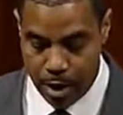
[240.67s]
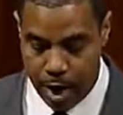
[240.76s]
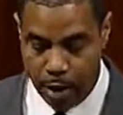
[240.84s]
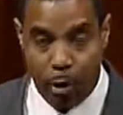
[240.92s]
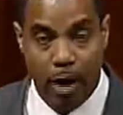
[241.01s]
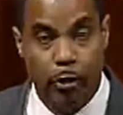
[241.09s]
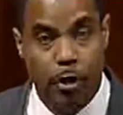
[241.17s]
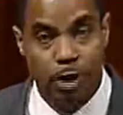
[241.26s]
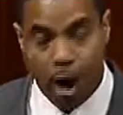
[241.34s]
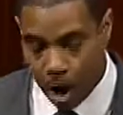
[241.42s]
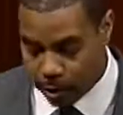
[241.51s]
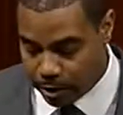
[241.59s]
And whether it's
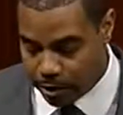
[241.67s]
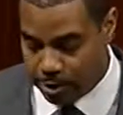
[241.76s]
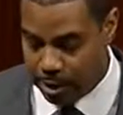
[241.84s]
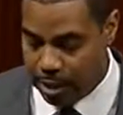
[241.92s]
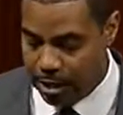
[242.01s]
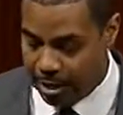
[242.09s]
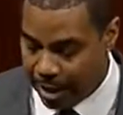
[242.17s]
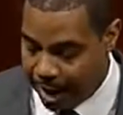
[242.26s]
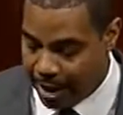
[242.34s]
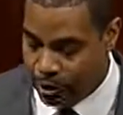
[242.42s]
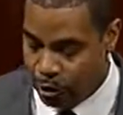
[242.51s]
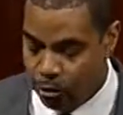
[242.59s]
heart disease,
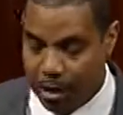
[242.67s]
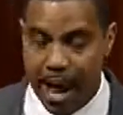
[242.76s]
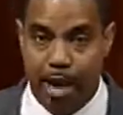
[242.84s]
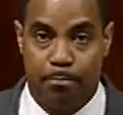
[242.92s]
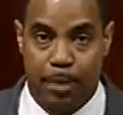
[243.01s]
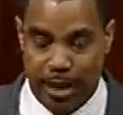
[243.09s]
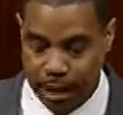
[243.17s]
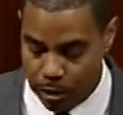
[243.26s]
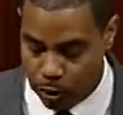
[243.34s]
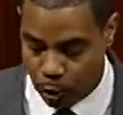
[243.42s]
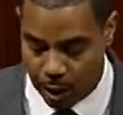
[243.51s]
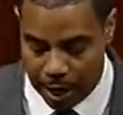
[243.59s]
cancer,
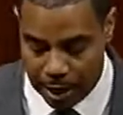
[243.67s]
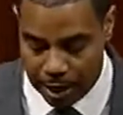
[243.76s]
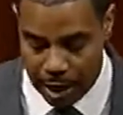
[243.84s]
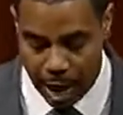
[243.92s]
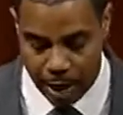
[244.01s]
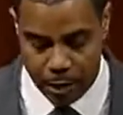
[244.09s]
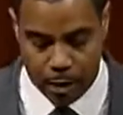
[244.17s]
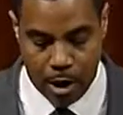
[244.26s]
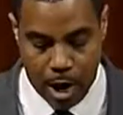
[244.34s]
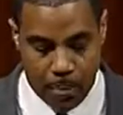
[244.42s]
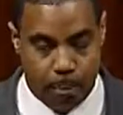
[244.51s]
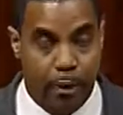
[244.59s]
diabetes, or any other
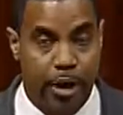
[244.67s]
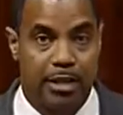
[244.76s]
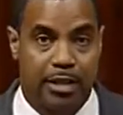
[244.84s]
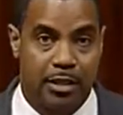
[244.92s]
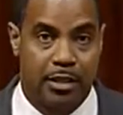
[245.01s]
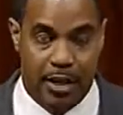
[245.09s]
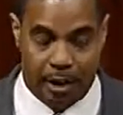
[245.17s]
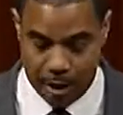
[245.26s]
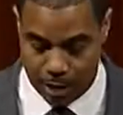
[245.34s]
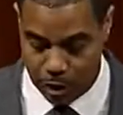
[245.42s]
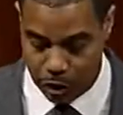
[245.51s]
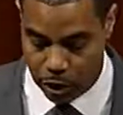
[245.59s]
pre existing
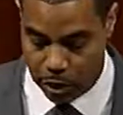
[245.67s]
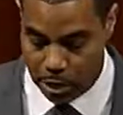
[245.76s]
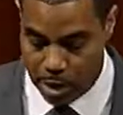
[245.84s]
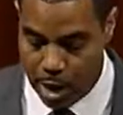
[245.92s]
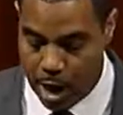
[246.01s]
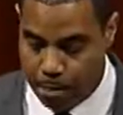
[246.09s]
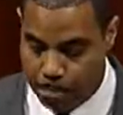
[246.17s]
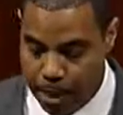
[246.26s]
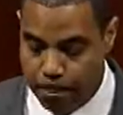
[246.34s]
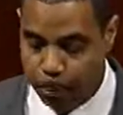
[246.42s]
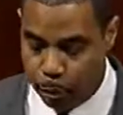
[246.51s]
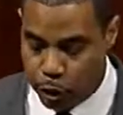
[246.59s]
condition,
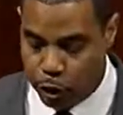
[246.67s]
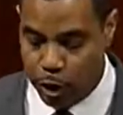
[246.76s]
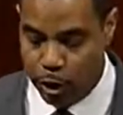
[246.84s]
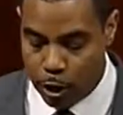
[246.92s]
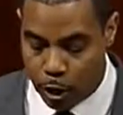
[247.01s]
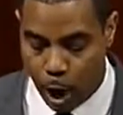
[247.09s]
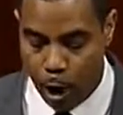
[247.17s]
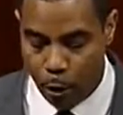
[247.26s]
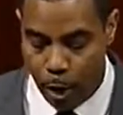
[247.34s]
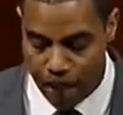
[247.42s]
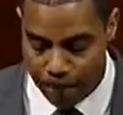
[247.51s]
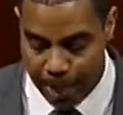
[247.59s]
people shouldn't
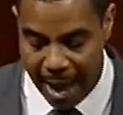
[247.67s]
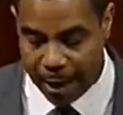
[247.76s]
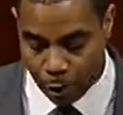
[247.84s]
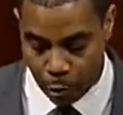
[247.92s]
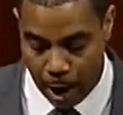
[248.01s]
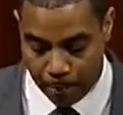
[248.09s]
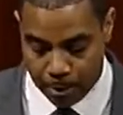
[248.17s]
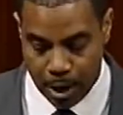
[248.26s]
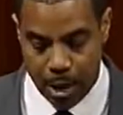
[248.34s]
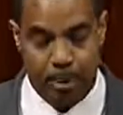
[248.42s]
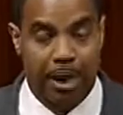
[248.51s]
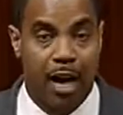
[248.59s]
go bankrupt
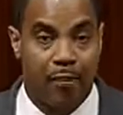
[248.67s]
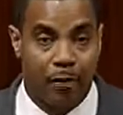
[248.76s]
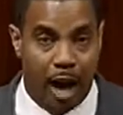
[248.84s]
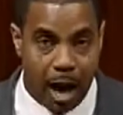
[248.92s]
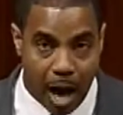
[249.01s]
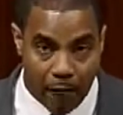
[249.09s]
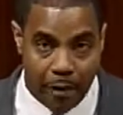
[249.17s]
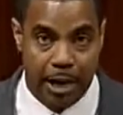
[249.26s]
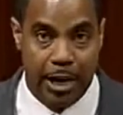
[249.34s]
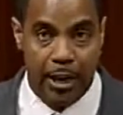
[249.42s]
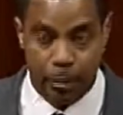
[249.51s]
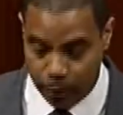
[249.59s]
because of an
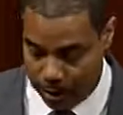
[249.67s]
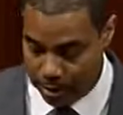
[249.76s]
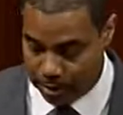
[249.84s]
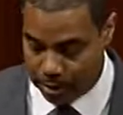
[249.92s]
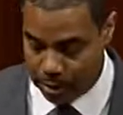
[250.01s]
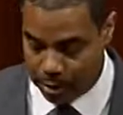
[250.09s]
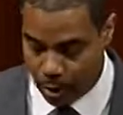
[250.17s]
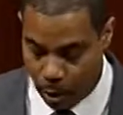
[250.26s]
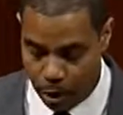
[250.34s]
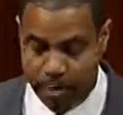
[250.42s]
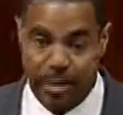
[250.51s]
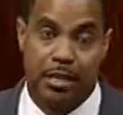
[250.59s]
illness
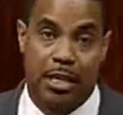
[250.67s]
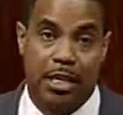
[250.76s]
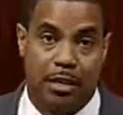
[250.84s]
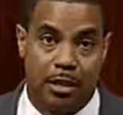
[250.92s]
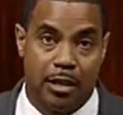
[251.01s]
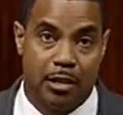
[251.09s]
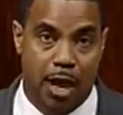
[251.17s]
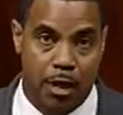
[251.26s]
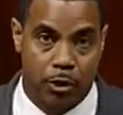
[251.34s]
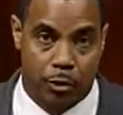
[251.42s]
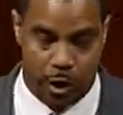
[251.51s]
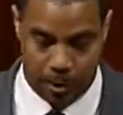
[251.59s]
or a disease in this
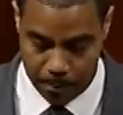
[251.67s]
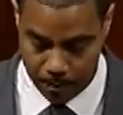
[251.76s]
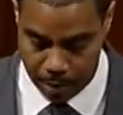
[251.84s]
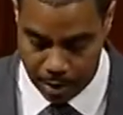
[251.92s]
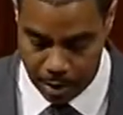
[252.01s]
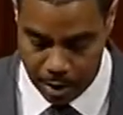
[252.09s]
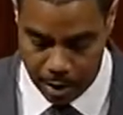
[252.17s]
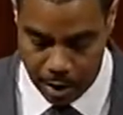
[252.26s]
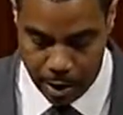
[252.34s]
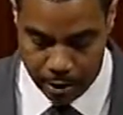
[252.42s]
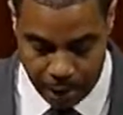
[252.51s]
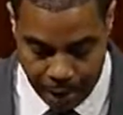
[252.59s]
country.
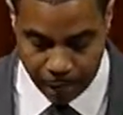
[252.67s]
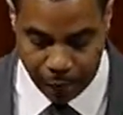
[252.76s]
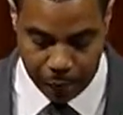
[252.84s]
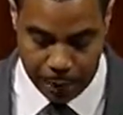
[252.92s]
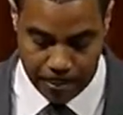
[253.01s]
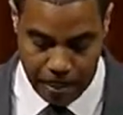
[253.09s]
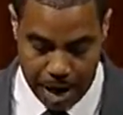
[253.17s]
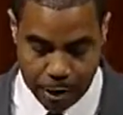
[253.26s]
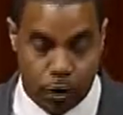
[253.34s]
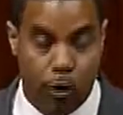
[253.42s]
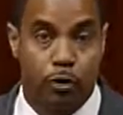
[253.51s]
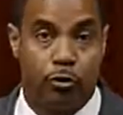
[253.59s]
Thankfully, my
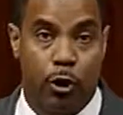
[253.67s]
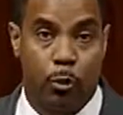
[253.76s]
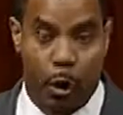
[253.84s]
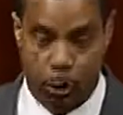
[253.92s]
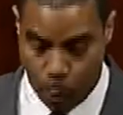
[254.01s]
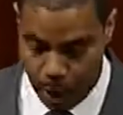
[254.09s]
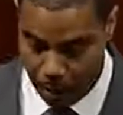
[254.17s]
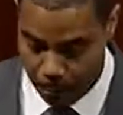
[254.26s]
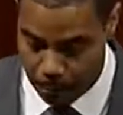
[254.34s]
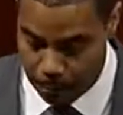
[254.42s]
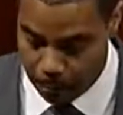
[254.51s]
surgery went well.